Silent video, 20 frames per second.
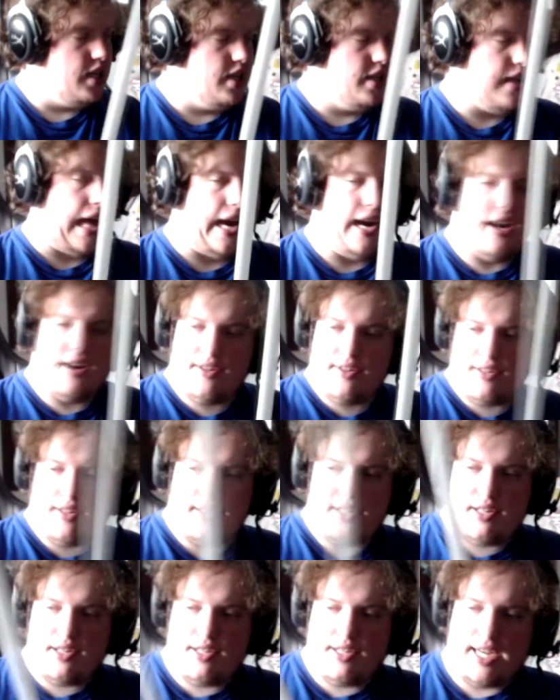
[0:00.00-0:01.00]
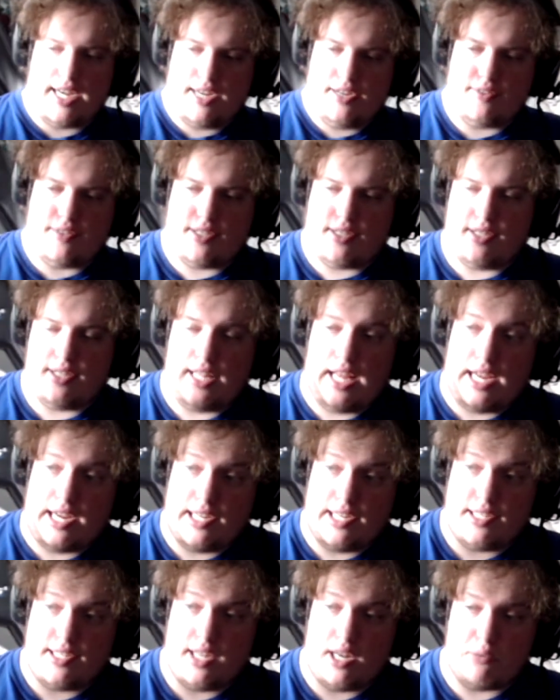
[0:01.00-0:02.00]
Now, like I
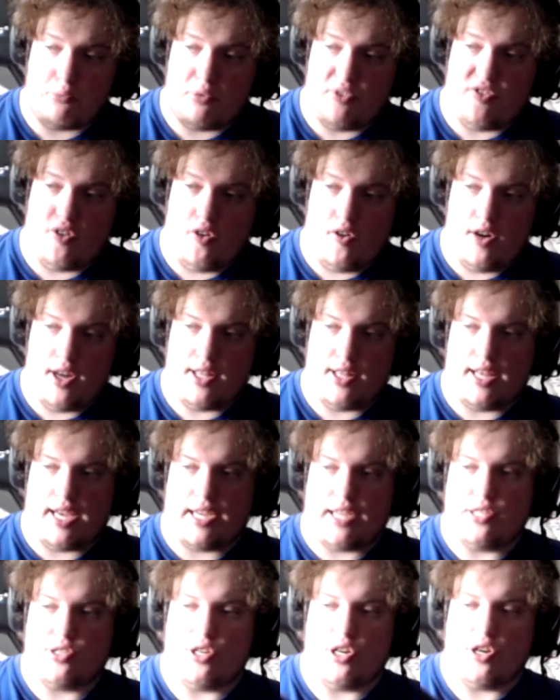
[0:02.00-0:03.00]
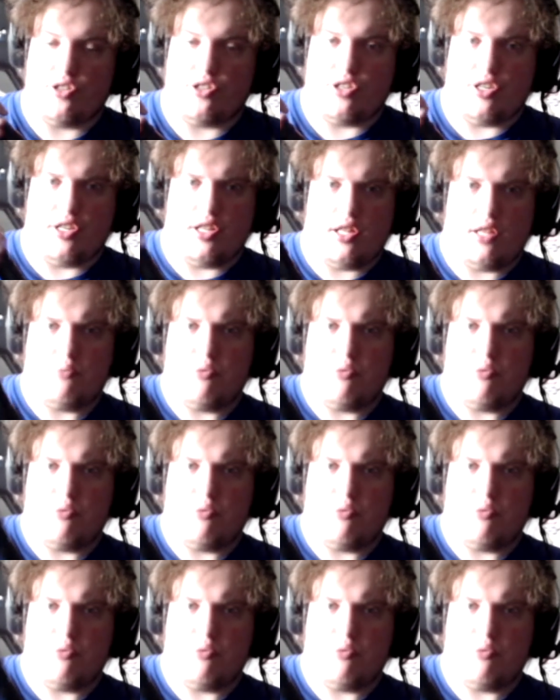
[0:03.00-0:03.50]
said before, and like I showed you in the